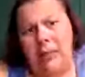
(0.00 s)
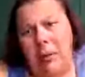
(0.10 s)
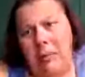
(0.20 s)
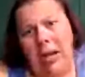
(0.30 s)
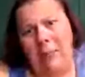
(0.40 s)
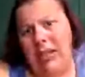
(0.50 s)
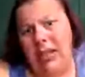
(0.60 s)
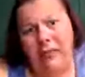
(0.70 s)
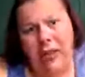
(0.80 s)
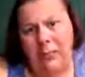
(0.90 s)
And my mom's side
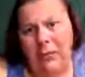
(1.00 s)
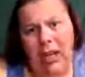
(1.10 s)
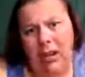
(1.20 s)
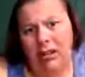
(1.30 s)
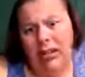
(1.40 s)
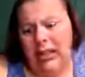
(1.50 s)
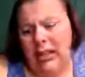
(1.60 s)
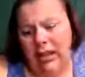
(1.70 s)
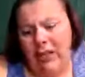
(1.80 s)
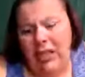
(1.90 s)
of the family, I hardly
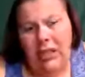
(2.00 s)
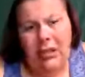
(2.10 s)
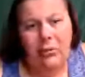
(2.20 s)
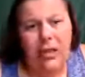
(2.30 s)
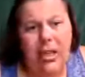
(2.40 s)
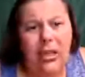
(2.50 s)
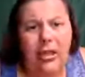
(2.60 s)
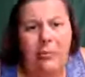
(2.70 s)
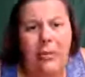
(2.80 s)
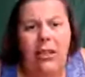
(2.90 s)
have anything to do with any of
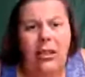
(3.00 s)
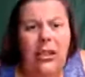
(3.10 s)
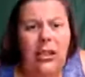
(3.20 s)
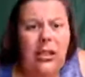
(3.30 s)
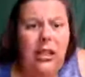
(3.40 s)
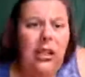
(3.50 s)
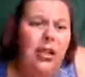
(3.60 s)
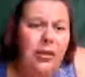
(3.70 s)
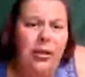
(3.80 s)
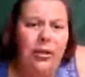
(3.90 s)
them either.
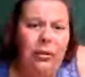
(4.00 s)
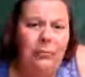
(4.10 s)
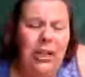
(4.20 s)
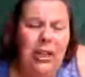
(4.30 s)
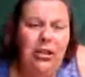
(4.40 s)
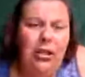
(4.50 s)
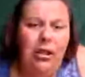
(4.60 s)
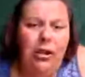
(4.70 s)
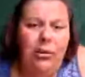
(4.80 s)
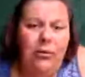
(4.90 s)
So, I mean,
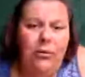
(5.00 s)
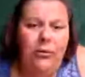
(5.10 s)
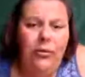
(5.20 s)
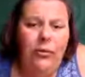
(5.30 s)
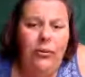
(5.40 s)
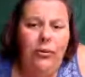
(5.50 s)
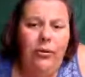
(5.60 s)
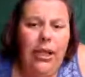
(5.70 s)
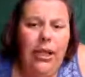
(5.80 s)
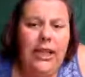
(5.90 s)

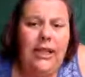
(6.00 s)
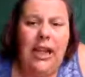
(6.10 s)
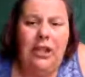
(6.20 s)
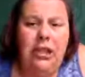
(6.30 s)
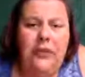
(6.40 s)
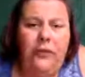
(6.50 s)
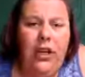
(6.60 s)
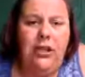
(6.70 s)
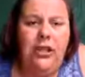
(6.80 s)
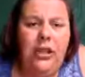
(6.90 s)
it's not just
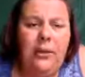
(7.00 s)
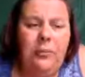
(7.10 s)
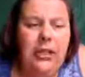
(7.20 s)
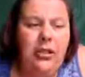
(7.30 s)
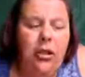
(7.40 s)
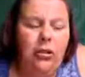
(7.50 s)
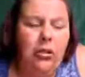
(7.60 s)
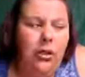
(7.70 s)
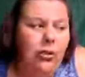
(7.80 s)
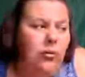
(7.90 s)
friendships, it's
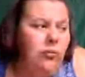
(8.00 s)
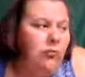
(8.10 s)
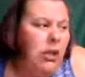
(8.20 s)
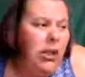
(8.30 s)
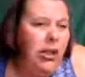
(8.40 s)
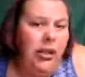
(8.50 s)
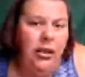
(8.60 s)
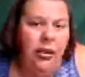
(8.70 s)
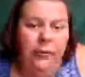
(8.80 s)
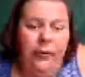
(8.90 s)
also,
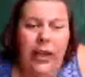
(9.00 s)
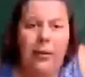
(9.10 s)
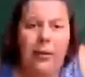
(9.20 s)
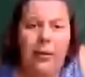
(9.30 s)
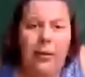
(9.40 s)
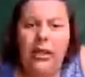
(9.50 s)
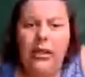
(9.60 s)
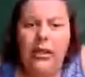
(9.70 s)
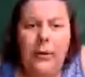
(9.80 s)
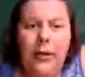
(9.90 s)
family
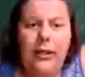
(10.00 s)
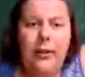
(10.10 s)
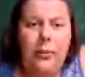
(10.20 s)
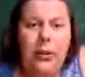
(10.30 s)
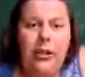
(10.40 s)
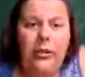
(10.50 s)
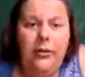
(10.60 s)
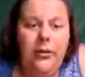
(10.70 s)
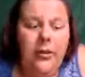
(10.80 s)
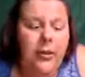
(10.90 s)
as
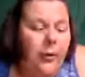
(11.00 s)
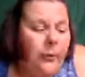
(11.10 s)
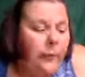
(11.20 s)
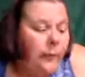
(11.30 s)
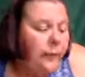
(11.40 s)
well. So